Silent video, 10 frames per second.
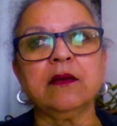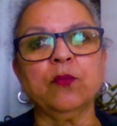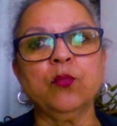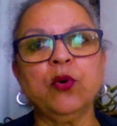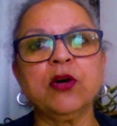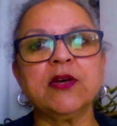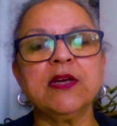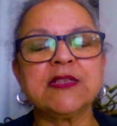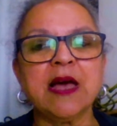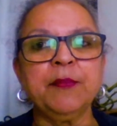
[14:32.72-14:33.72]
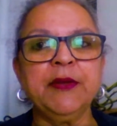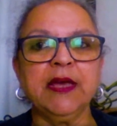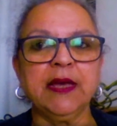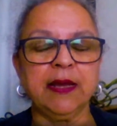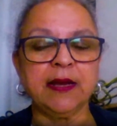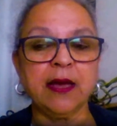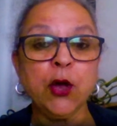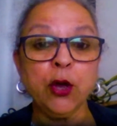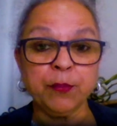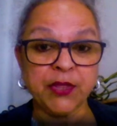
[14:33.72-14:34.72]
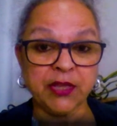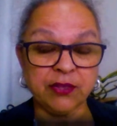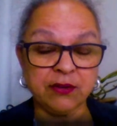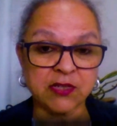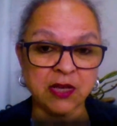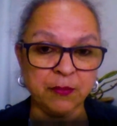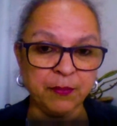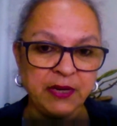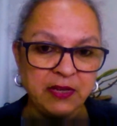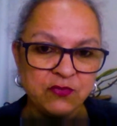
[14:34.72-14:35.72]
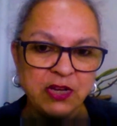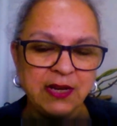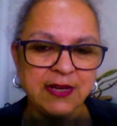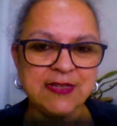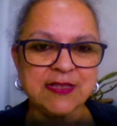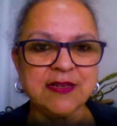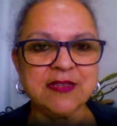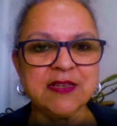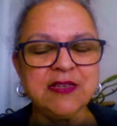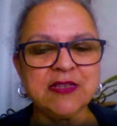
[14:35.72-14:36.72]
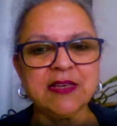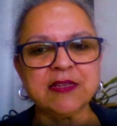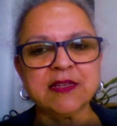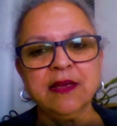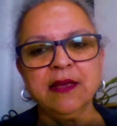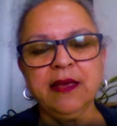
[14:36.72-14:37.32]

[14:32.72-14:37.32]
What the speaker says: what is happening, and I hope that those companies realize this, is that